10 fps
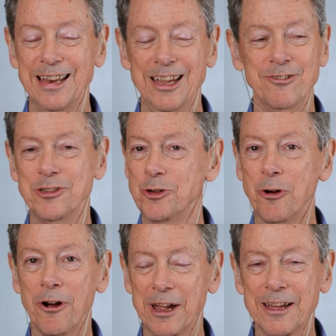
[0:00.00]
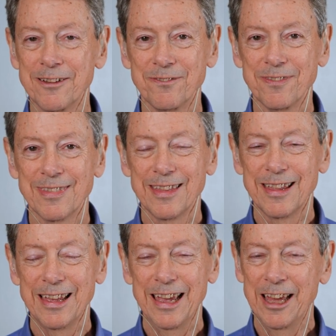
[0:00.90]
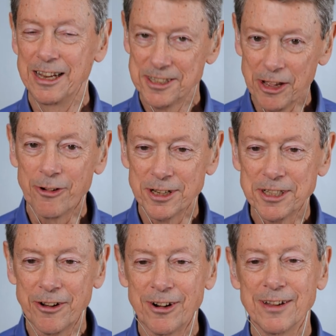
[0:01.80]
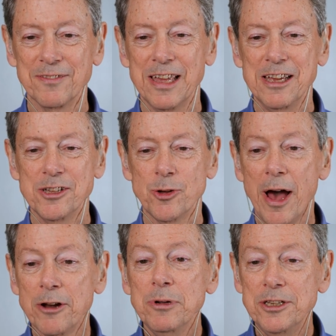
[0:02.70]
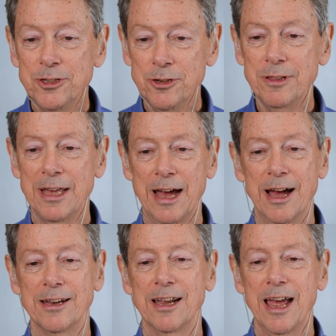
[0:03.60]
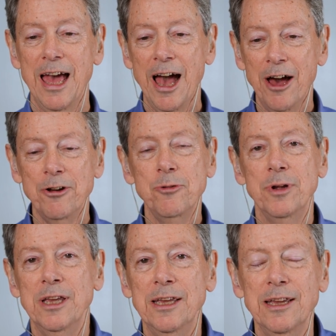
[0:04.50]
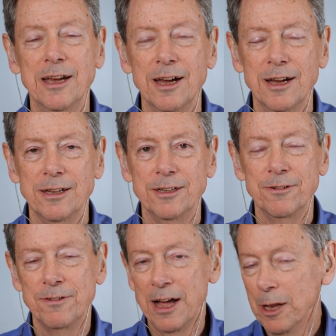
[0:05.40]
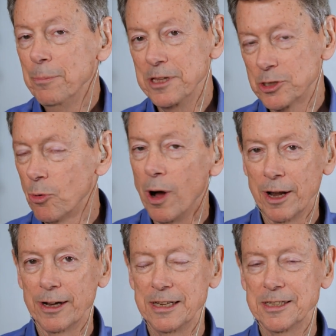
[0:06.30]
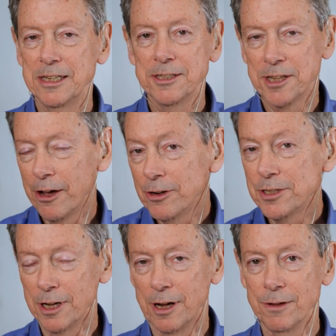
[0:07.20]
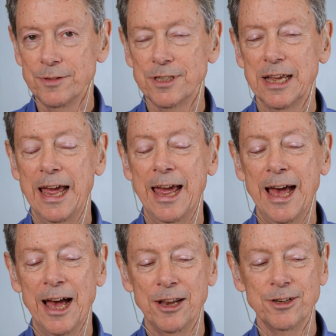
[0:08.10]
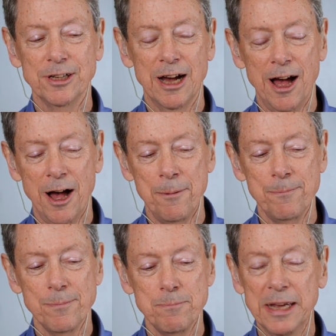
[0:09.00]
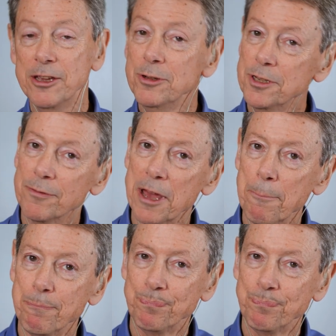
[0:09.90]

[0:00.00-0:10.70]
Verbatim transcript: even joy and et cetera, et cetera. So, how do we do that? How do we develop these qualities inside ourselves and um, make use of them?